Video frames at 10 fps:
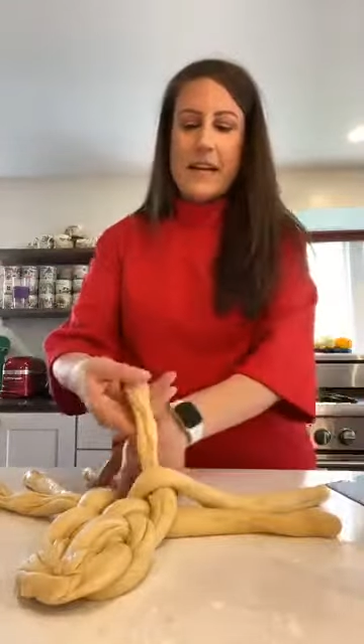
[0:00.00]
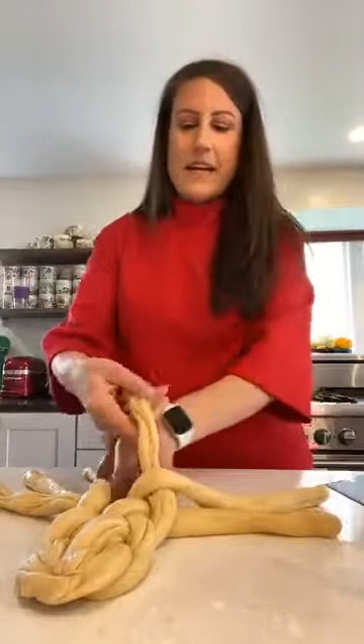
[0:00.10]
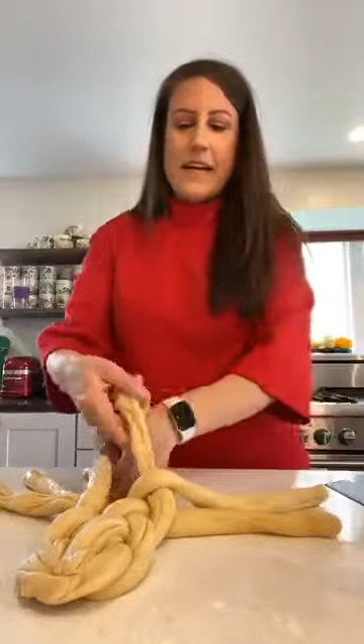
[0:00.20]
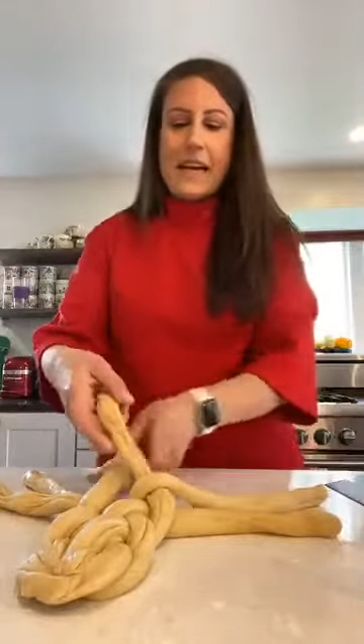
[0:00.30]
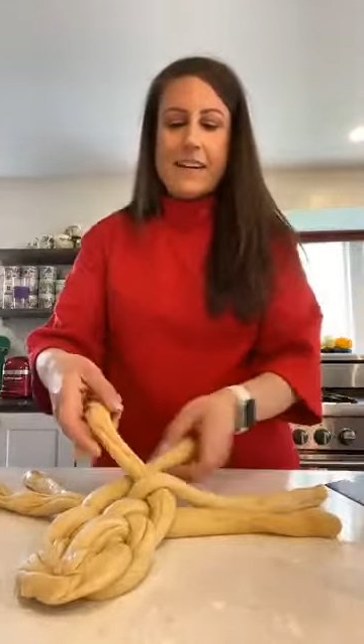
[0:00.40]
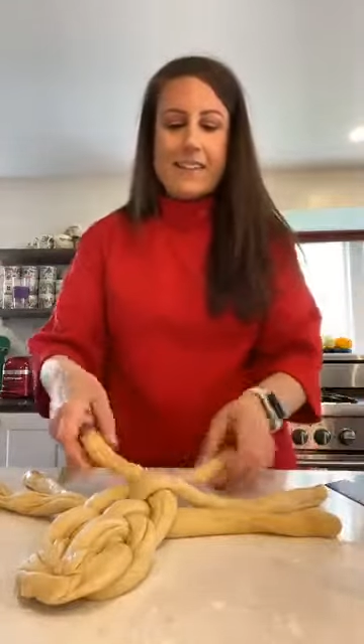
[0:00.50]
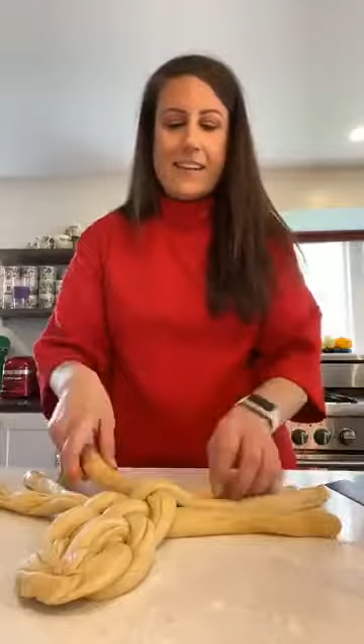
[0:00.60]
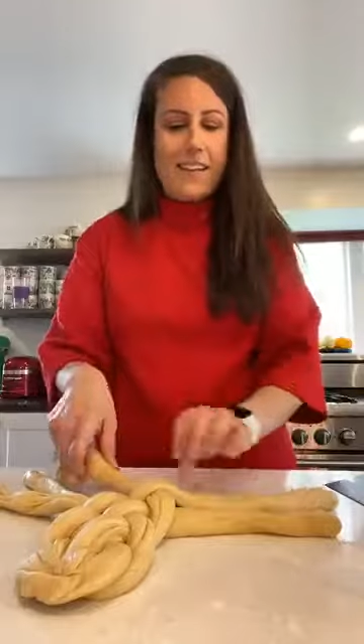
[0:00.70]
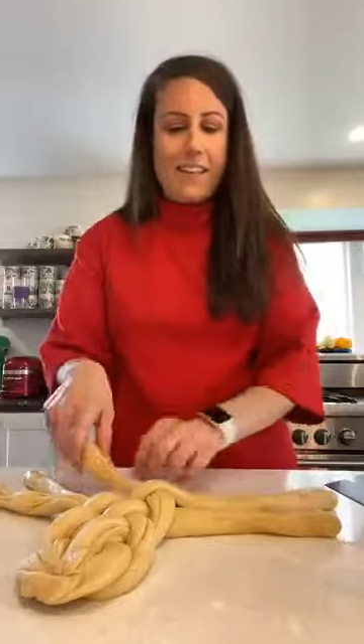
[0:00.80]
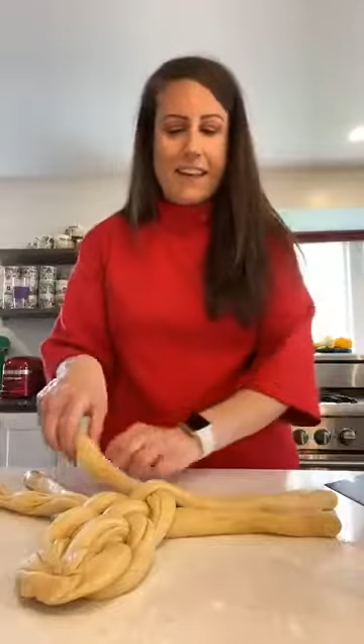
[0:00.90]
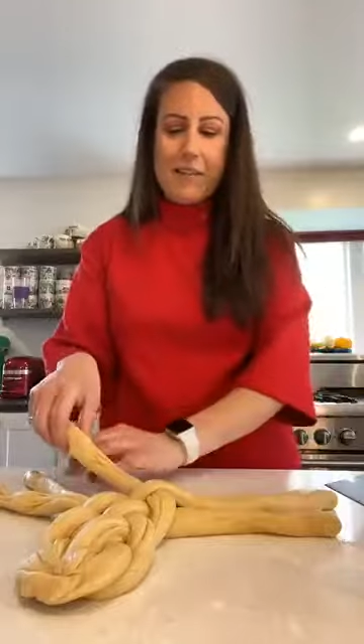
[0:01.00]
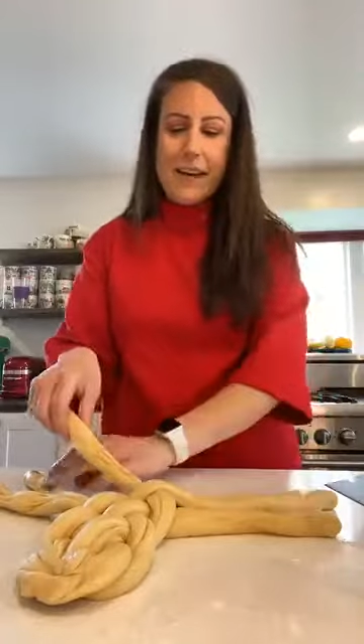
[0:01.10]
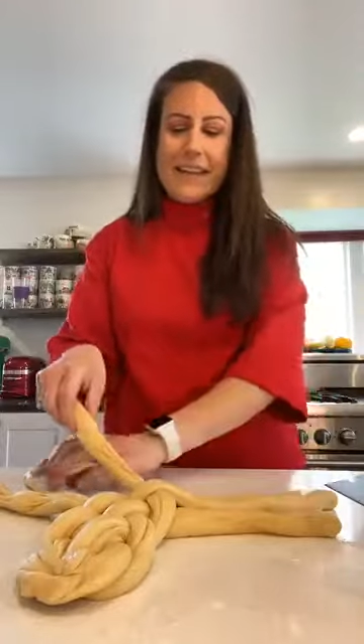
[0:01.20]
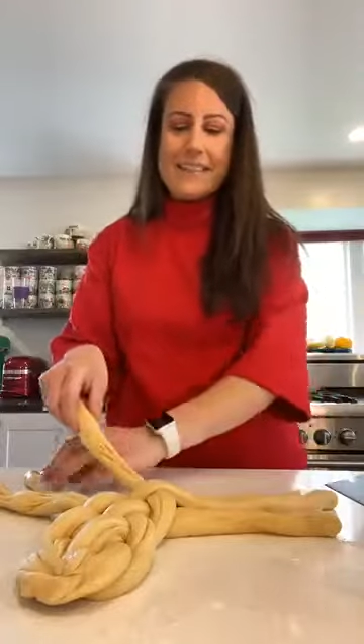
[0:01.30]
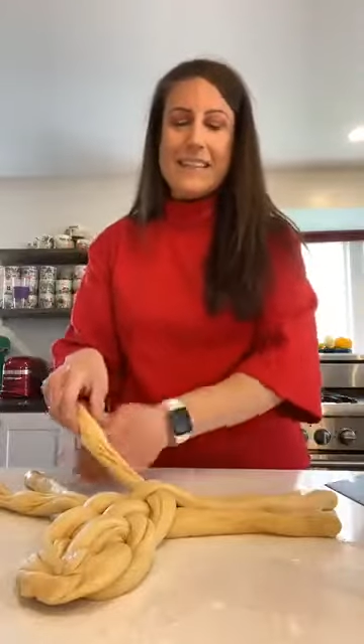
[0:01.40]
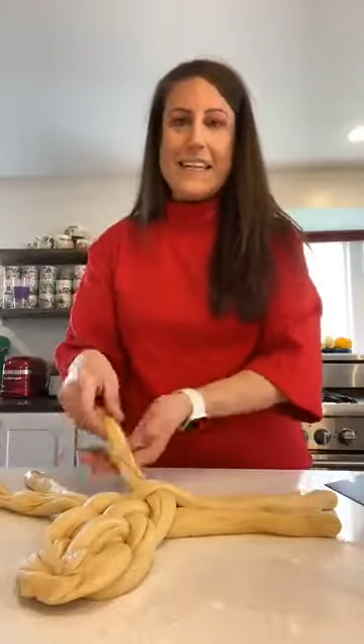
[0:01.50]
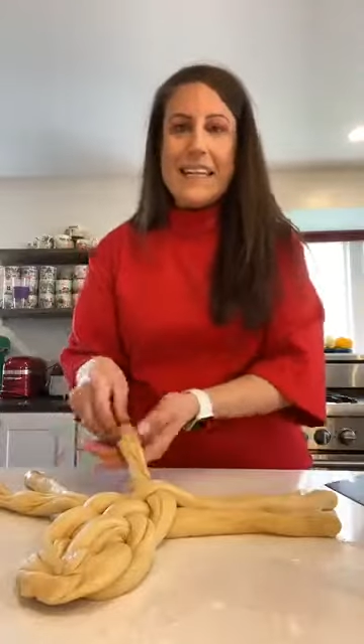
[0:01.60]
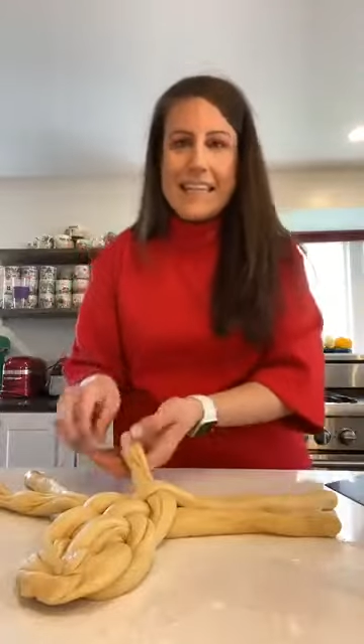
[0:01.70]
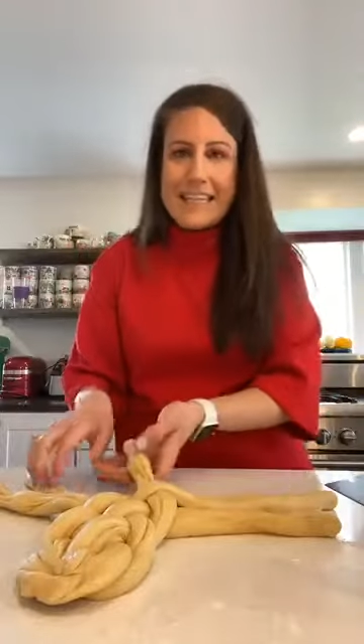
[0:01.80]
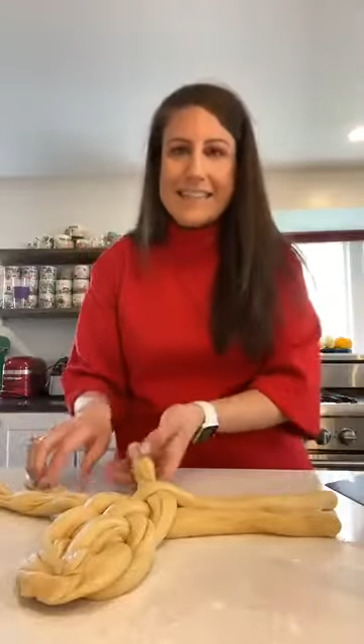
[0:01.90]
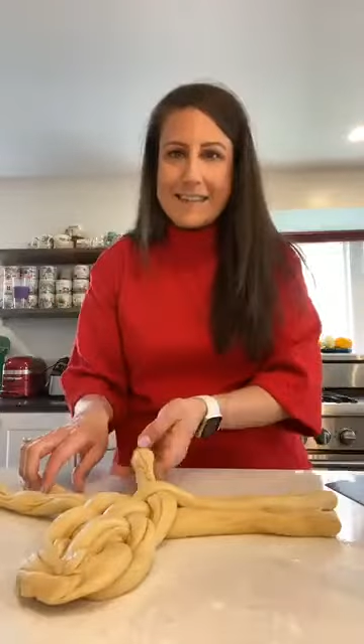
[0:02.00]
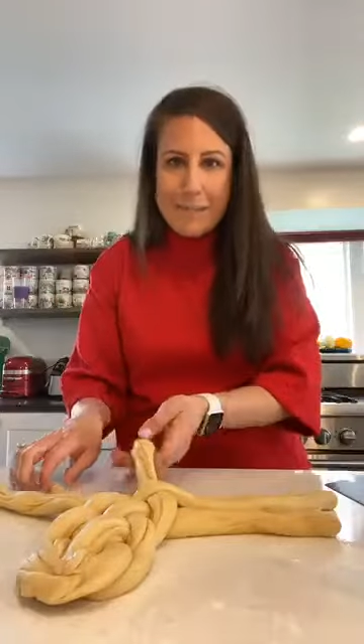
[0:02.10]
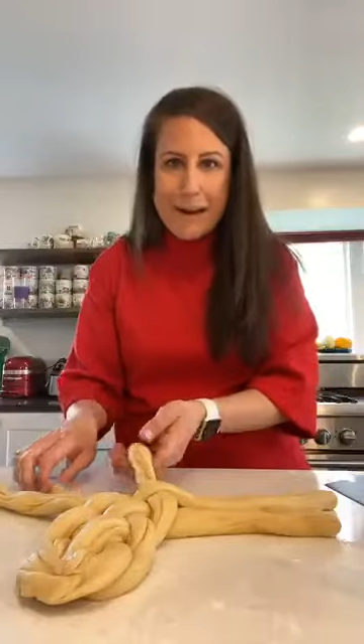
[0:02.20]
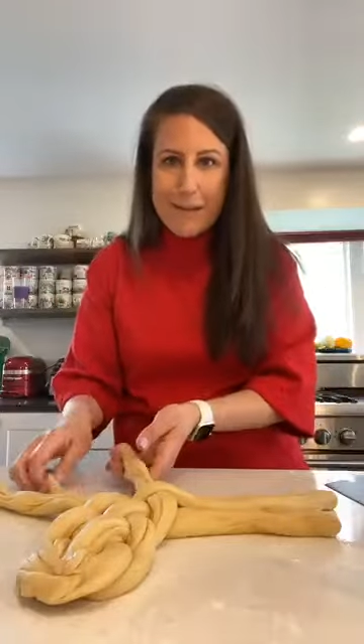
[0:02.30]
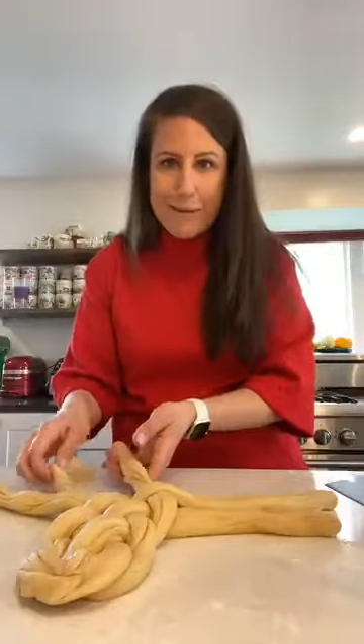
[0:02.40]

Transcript: Here's the other thing, you guys. It doesn't matter